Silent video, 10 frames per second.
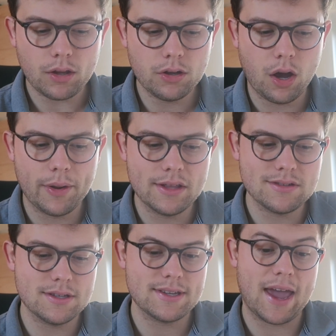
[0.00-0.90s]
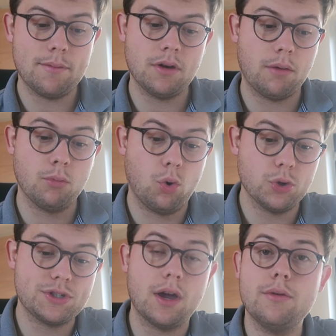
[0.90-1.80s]
going into this game. None
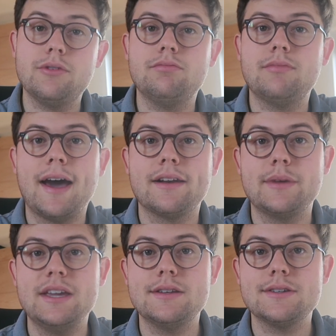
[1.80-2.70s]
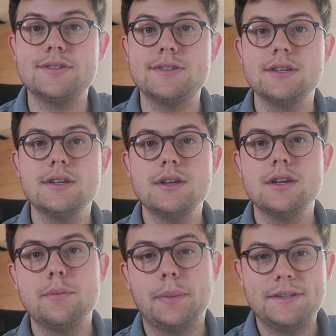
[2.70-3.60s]
more so than Adam Ida's
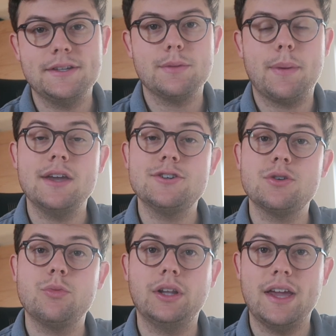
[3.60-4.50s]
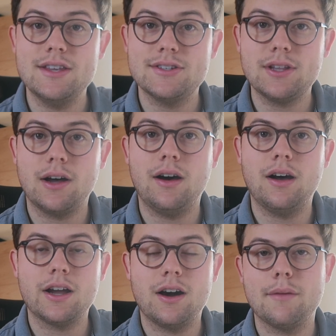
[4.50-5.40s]
participation. Will he start?
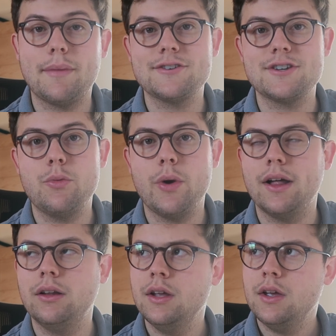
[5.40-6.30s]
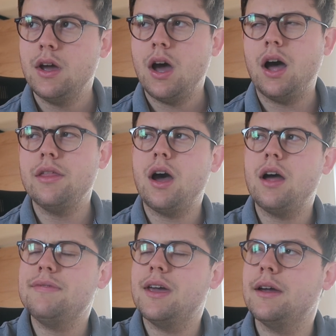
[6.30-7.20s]
I can't imagine he will.
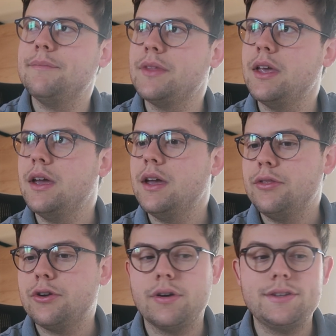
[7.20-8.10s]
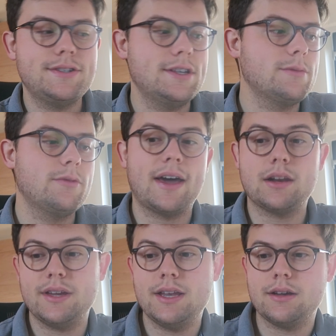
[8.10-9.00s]
The criticism of
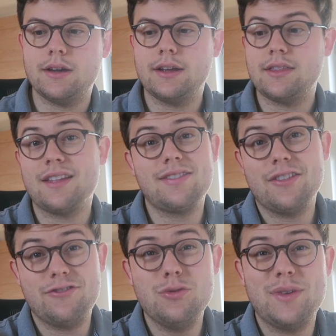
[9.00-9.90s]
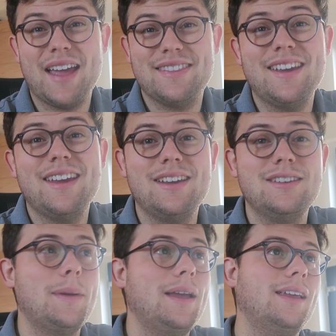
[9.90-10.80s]
Adam Ida, I do get it.
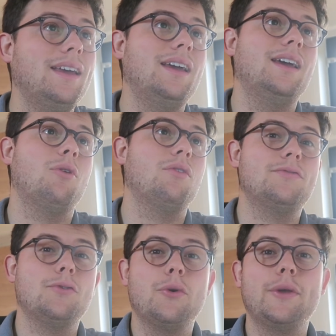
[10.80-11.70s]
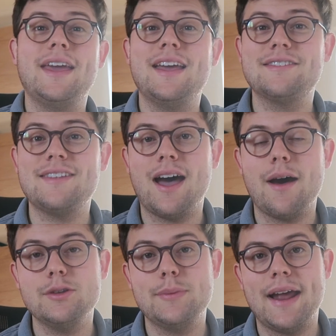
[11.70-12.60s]
He's been here, 4 years
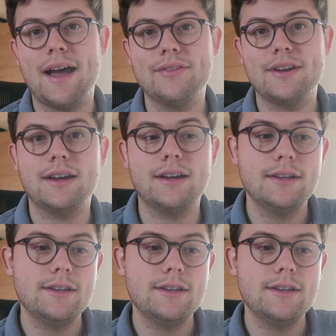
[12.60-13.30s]
now. He's been handed a